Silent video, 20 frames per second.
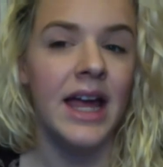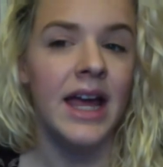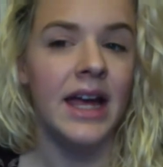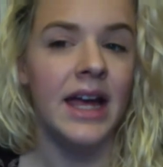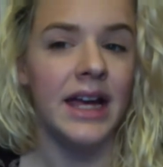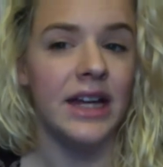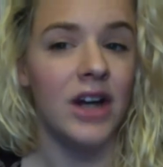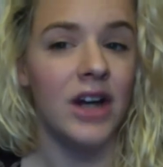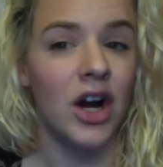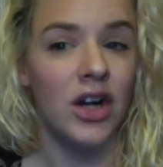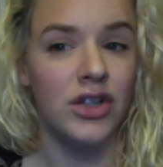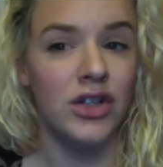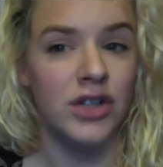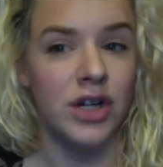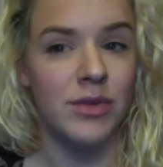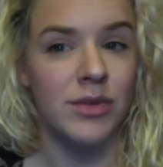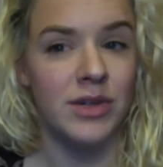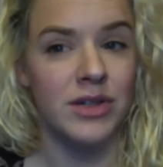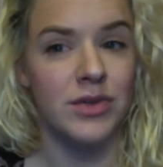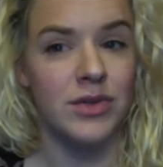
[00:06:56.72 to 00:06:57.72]
In
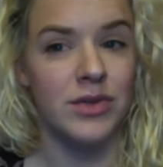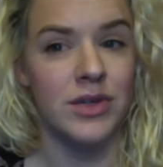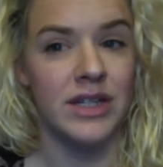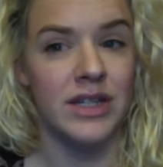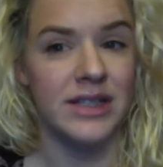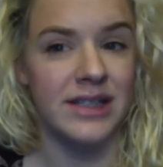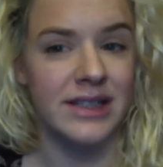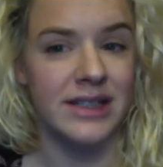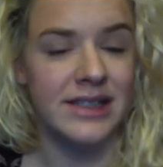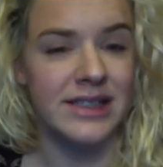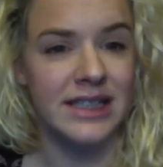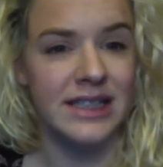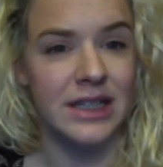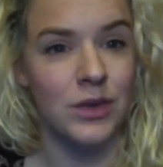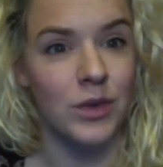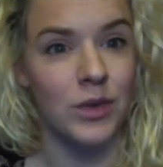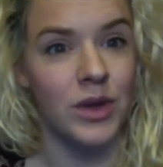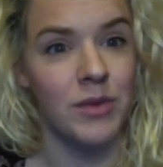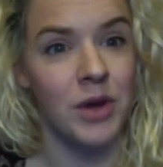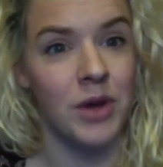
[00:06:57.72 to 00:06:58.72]
October
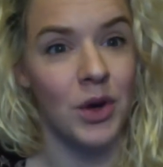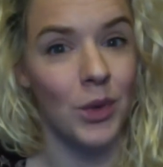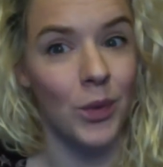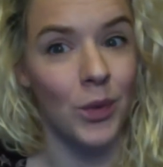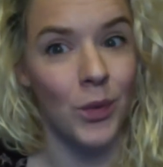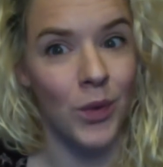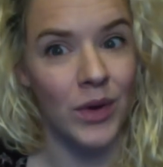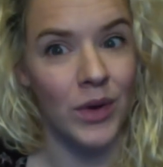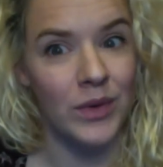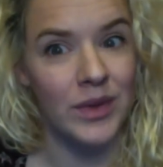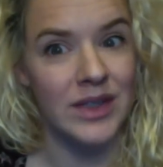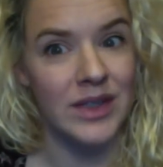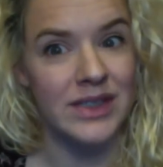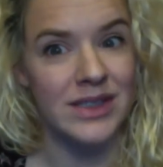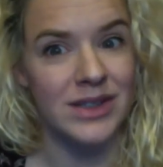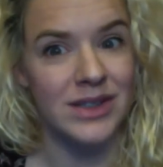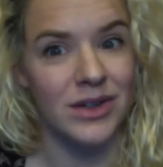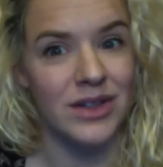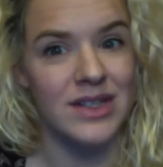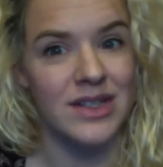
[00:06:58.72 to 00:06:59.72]
2016, with about 1
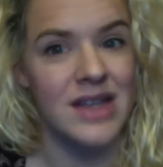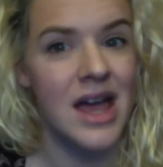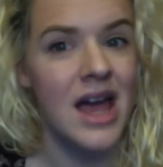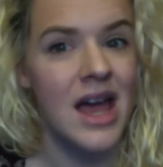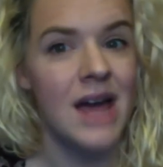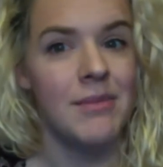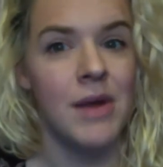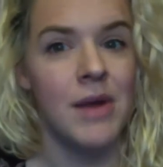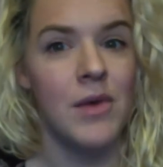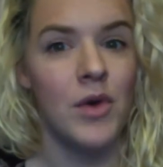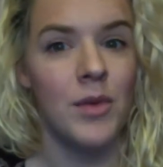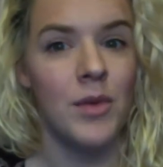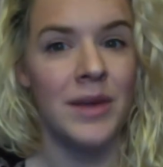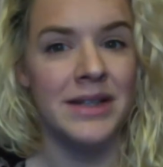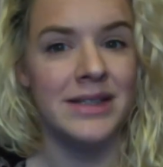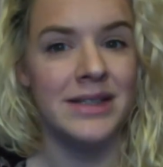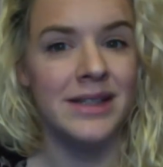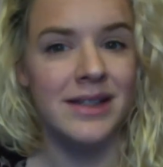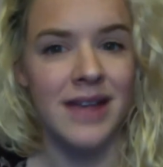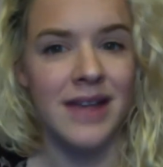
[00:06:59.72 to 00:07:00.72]
week's notice, my
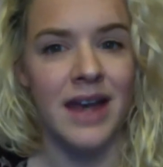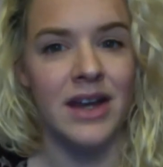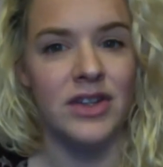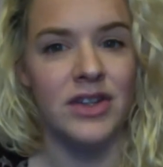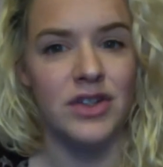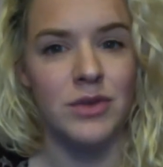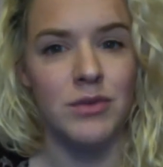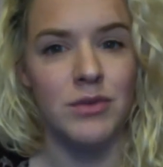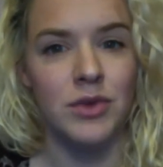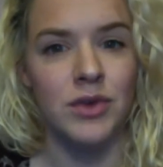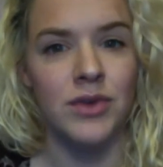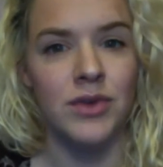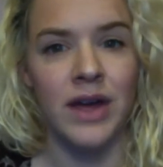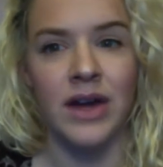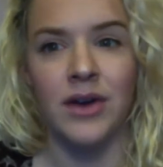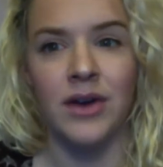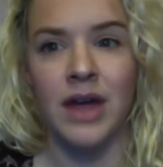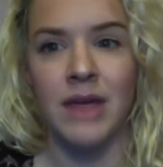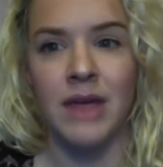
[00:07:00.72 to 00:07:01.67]
roommates decided to move out and